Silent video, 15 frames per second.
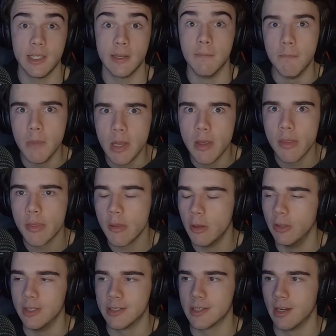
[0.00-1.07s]
a myth on
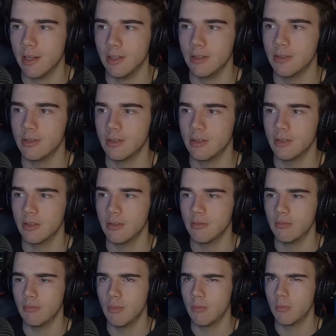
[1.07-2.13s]
this island
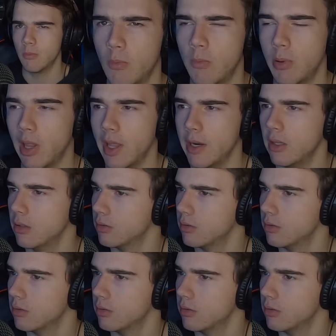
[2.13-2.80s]
planet.